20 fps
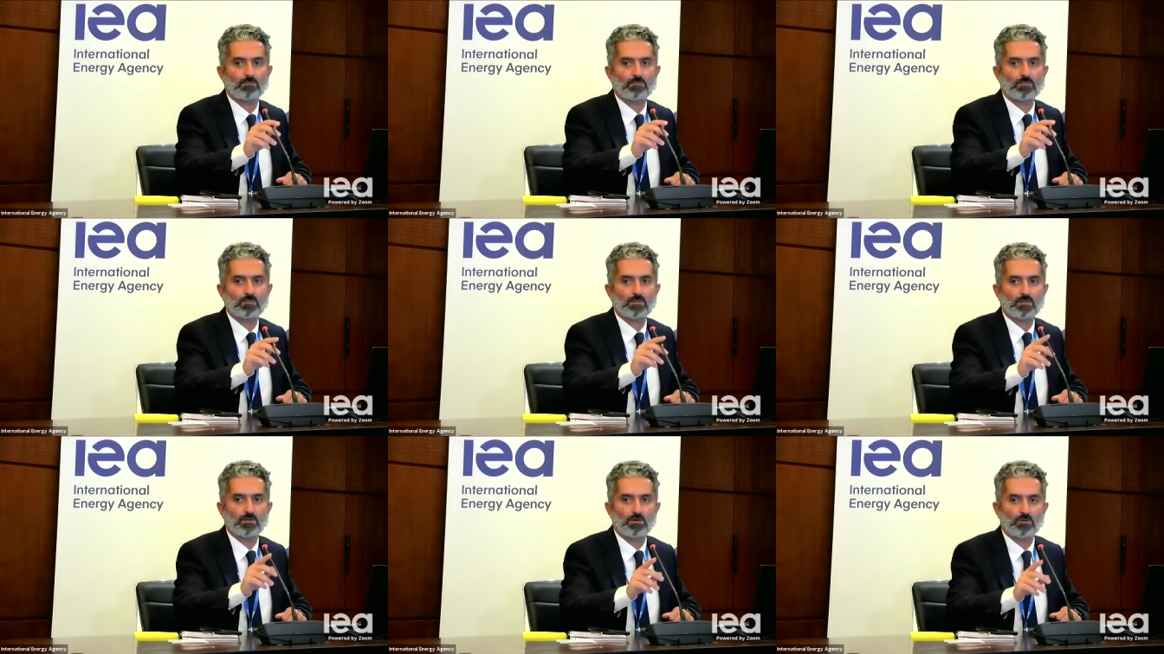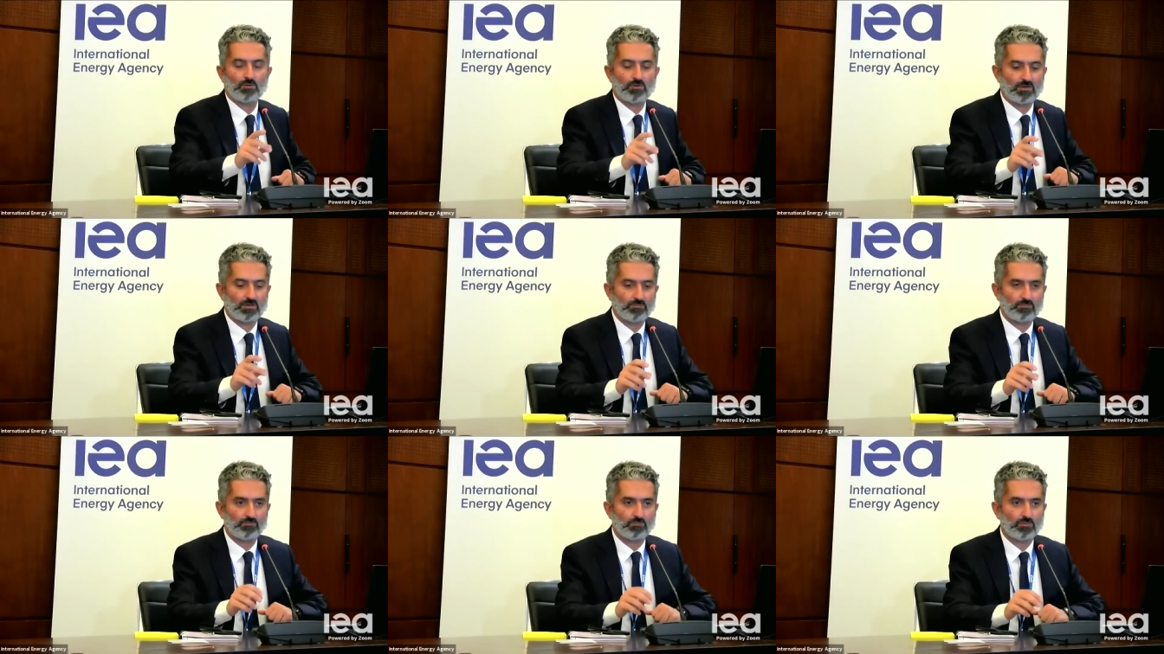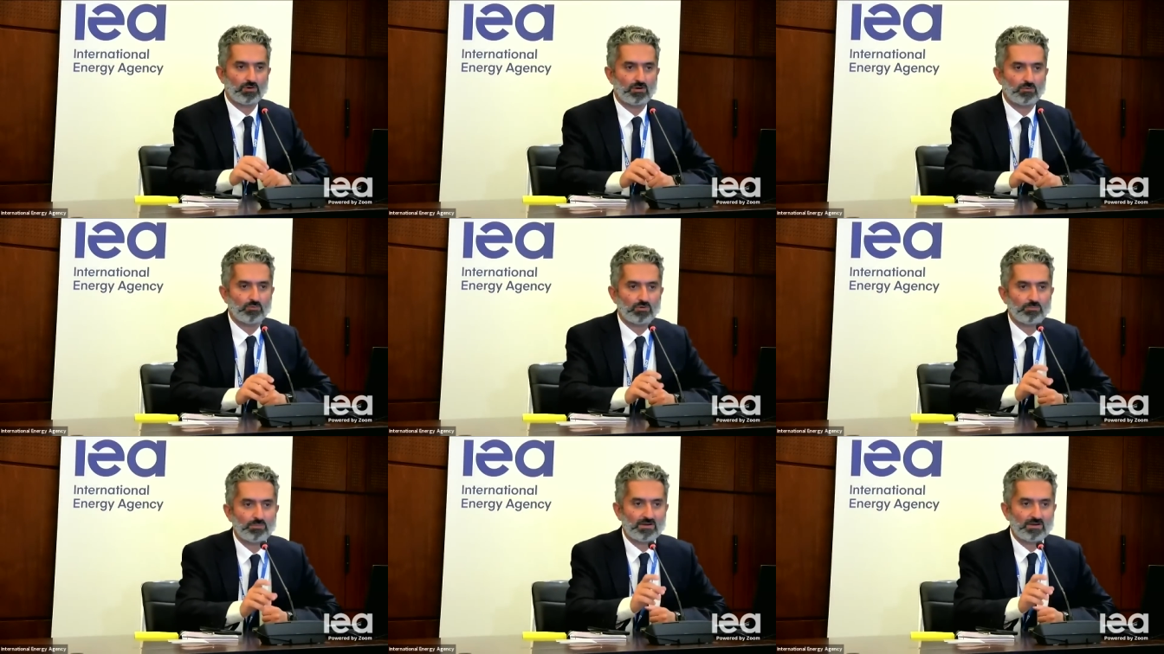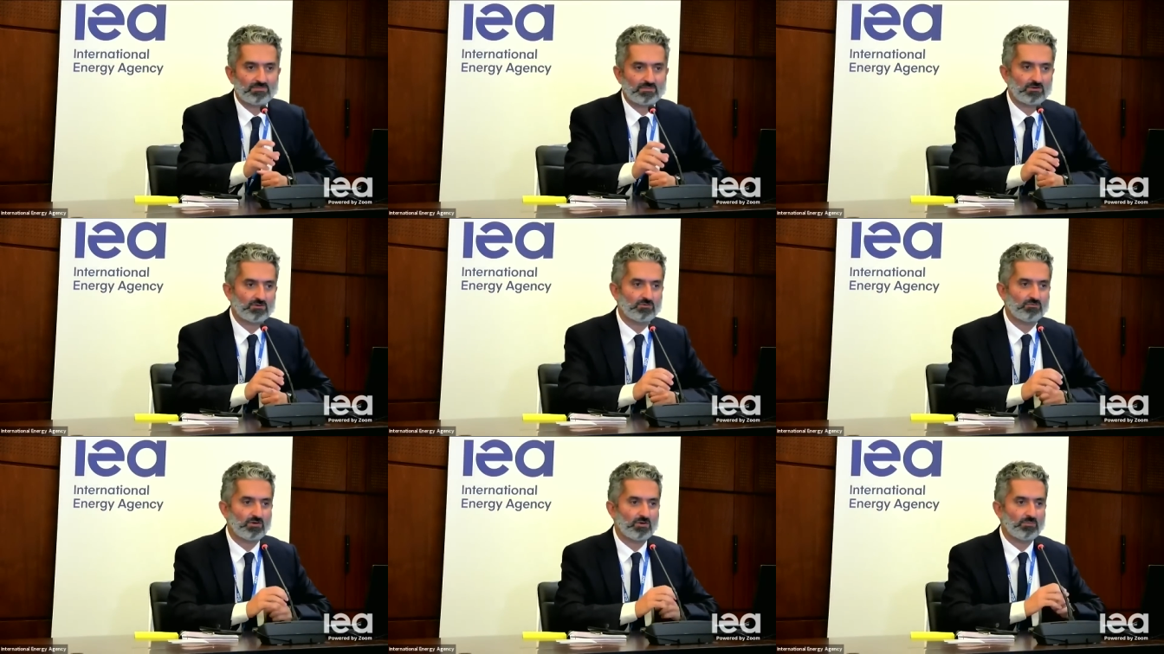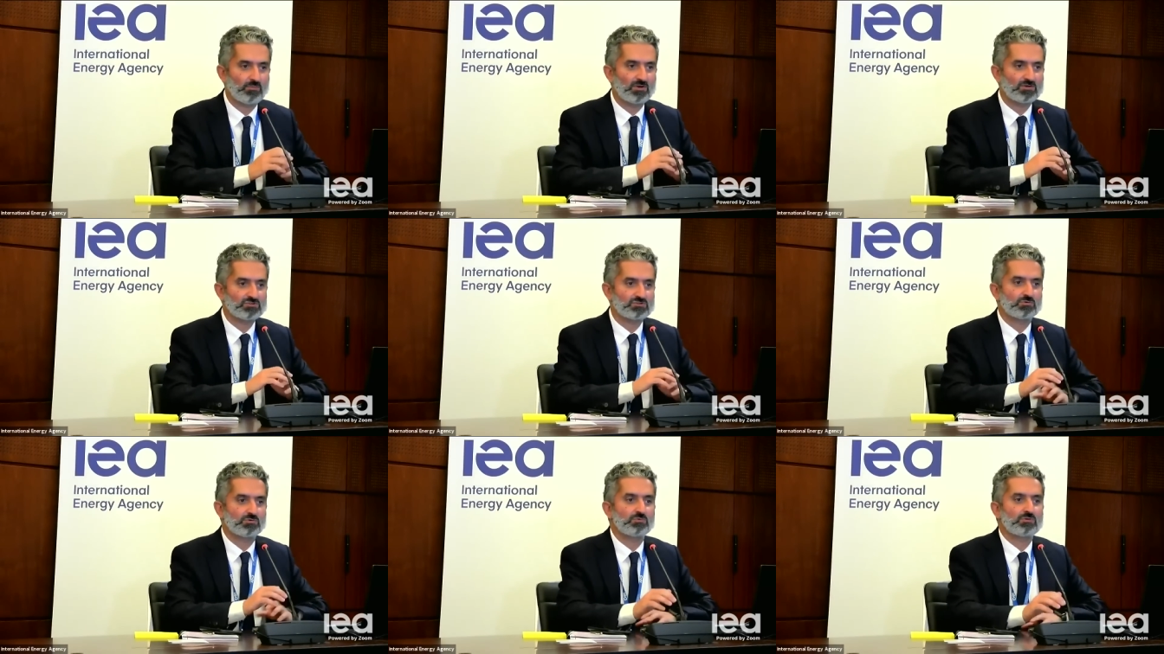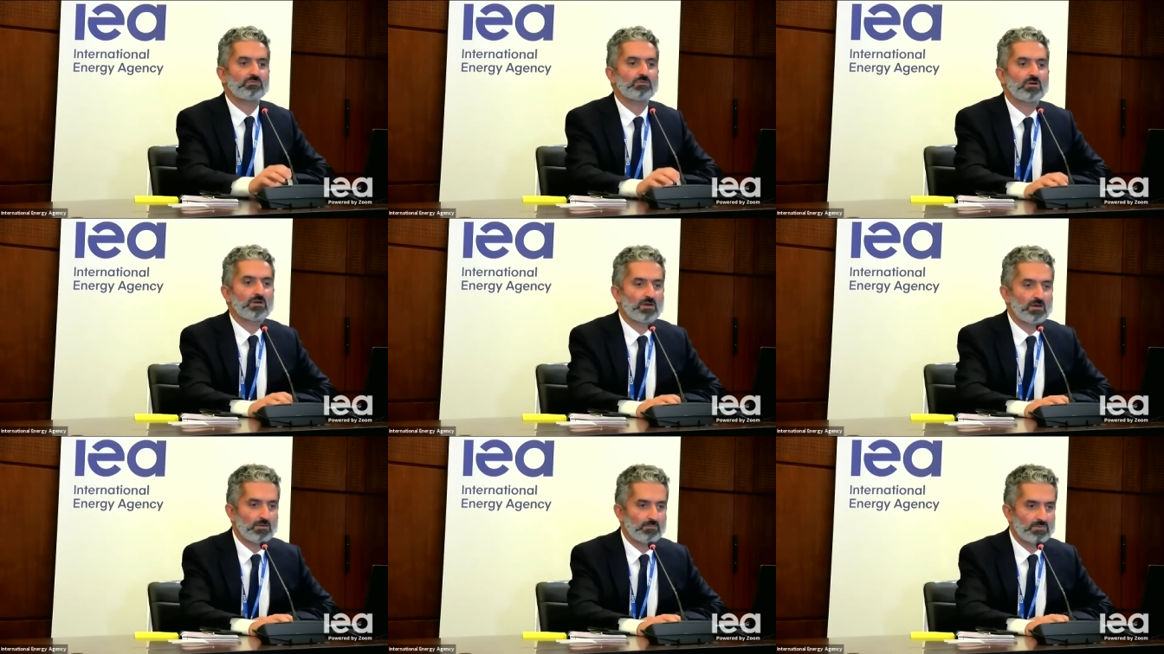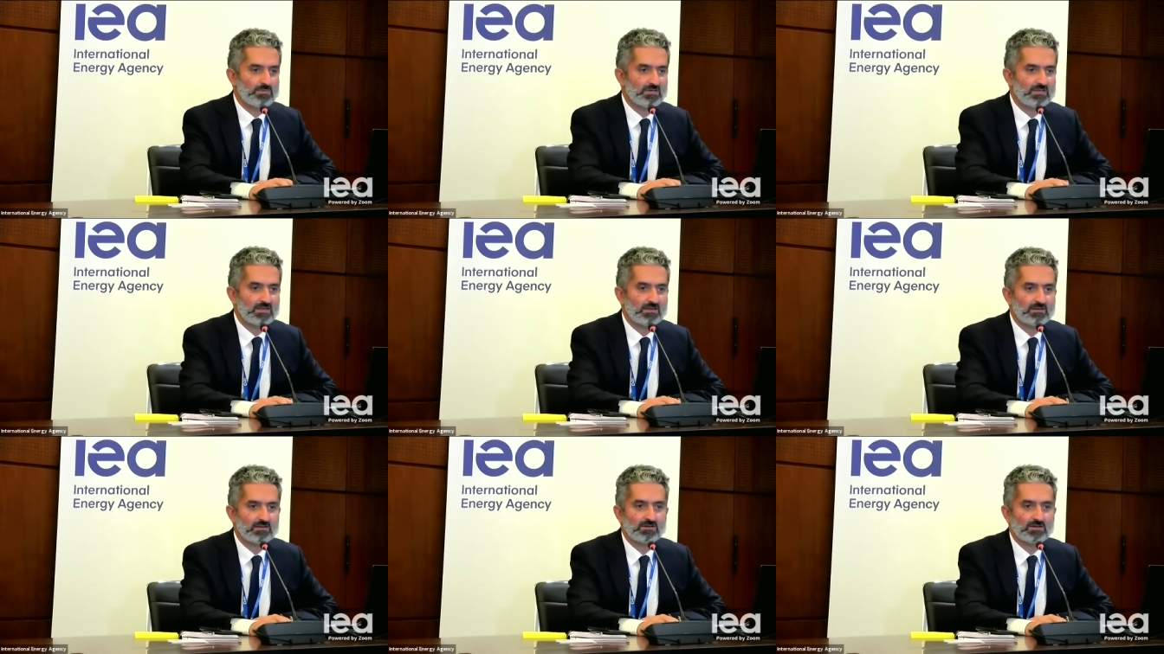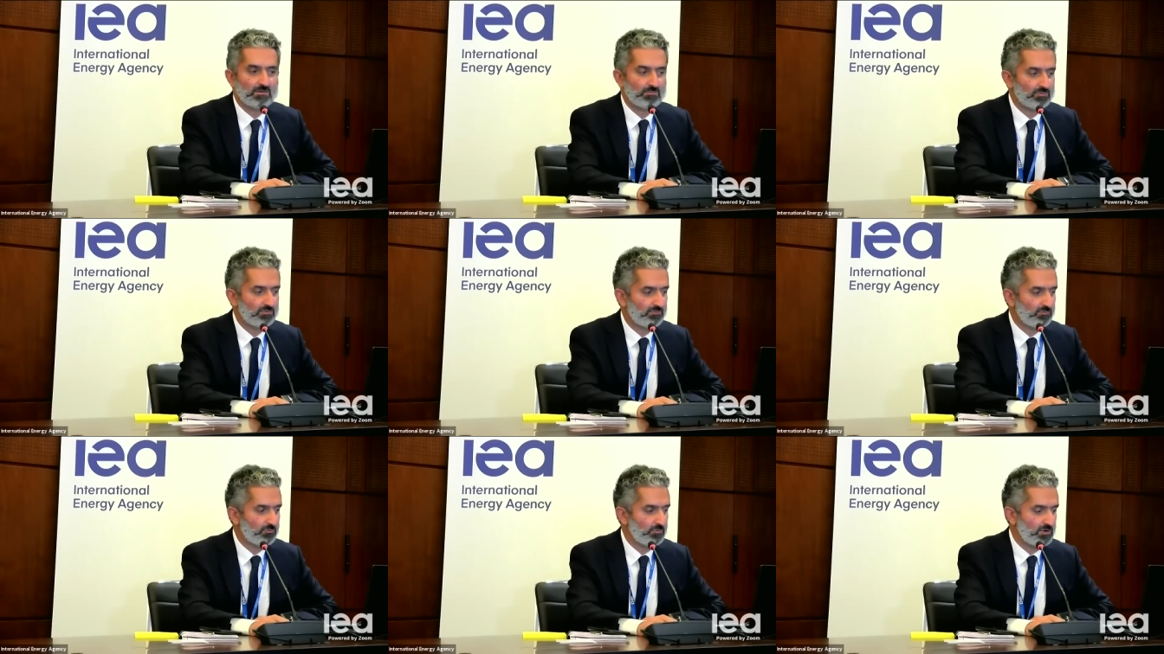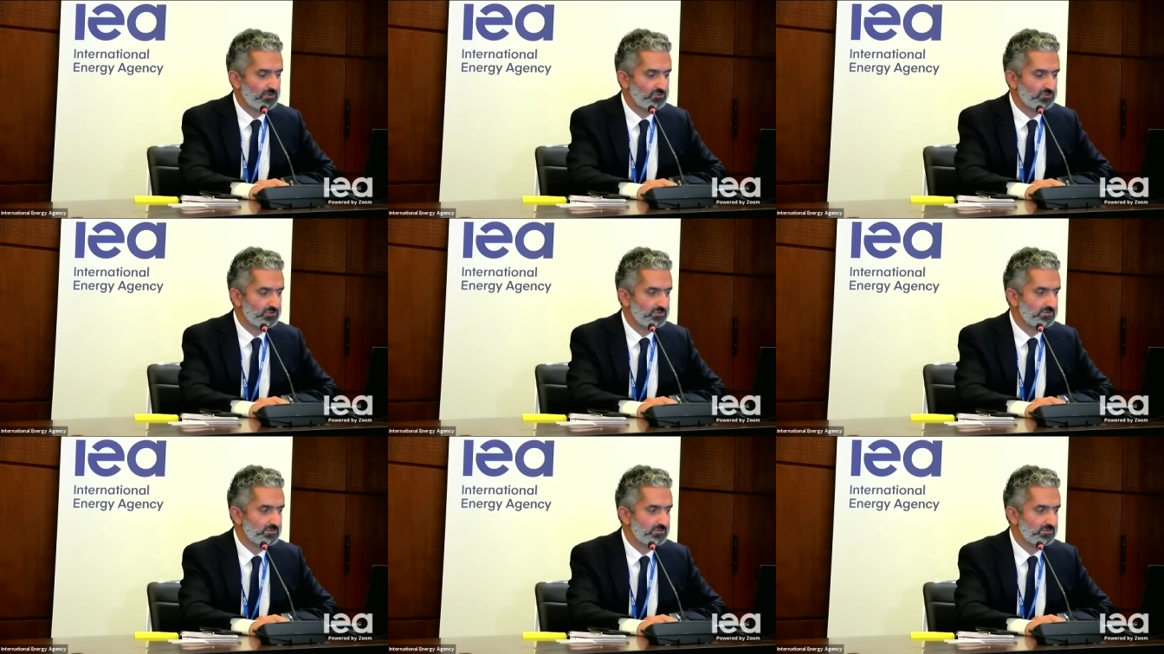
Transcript: Okay, we're back. Thank you very much. So we've been getting a number of questions.